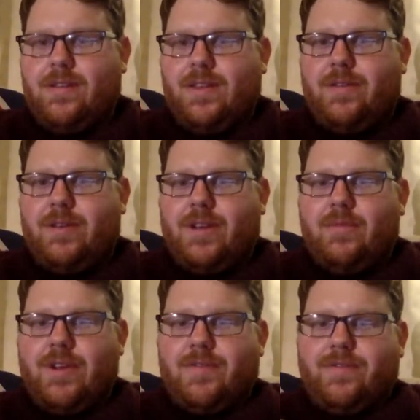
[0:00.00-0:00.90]
There we
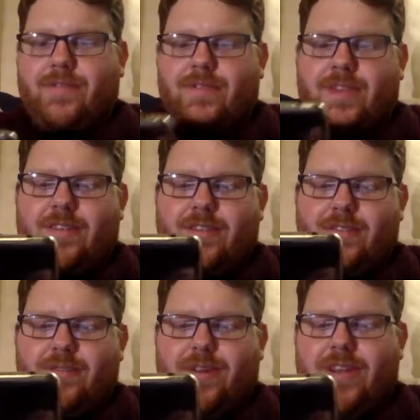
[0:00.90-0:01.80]
go, mate. There's
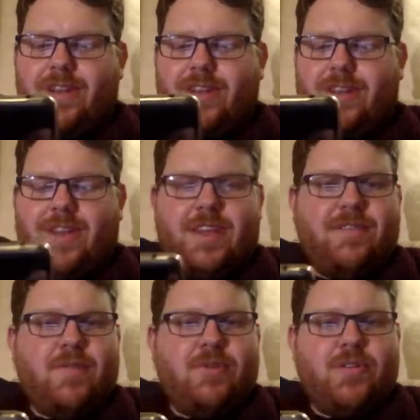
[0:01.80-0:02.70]
another one added. Thank
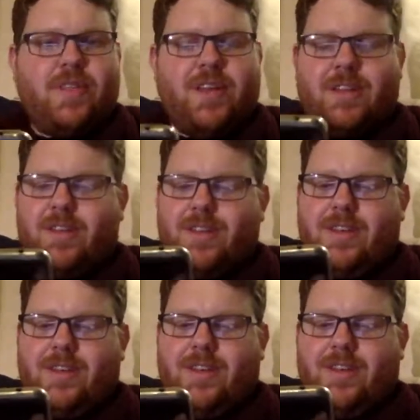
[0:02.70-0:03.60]
you very much for that.
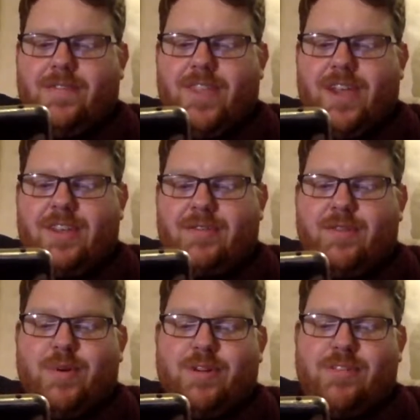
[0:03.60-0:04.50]
I don't
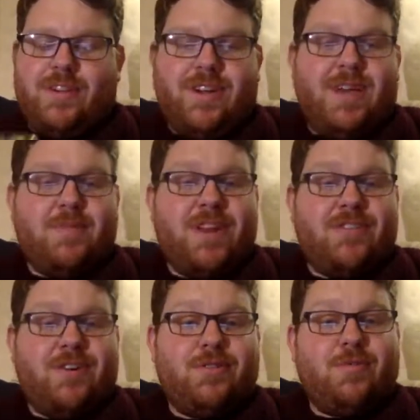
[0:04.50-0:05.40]
suppose I'll get many
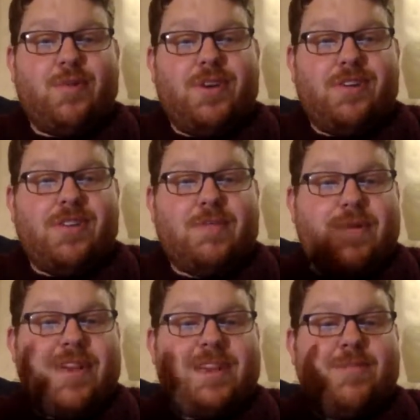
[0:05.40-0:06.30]
trolls because I'm
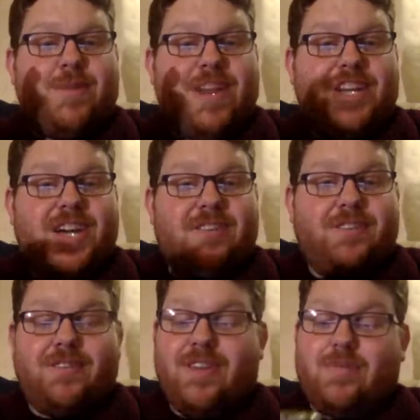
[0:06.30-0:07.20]
only a little mini
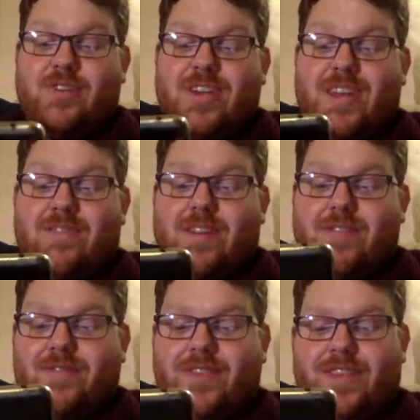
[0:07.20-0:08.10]
channel. So, but you never
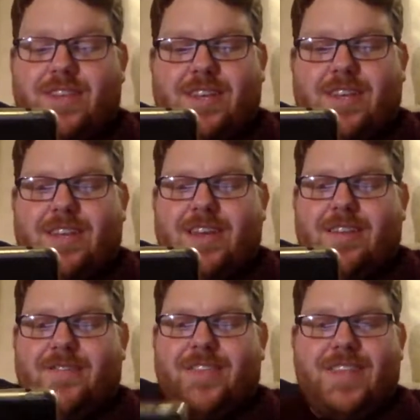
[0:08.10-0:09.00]
know.
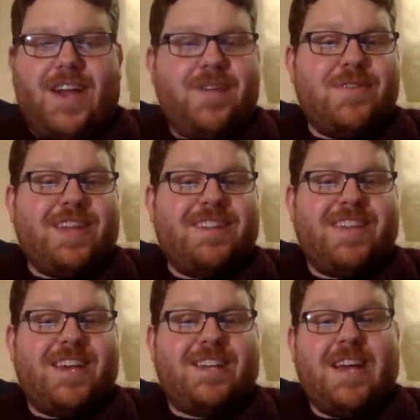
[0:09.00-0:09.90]
I'm at that
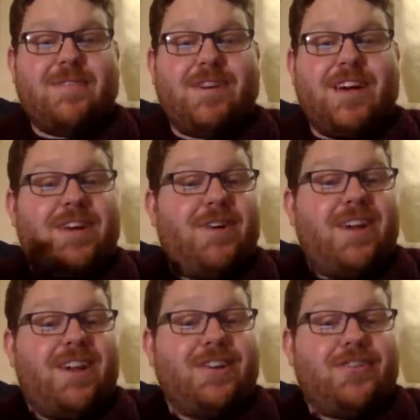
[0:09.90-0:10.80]
stage now where I
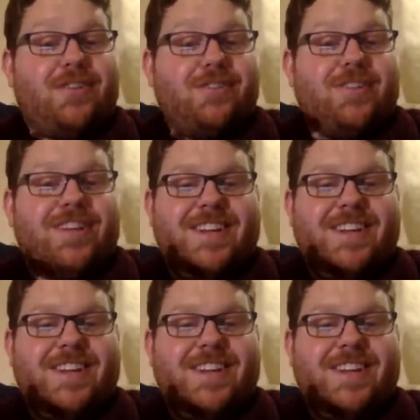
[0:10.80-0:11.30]
quite like trolls.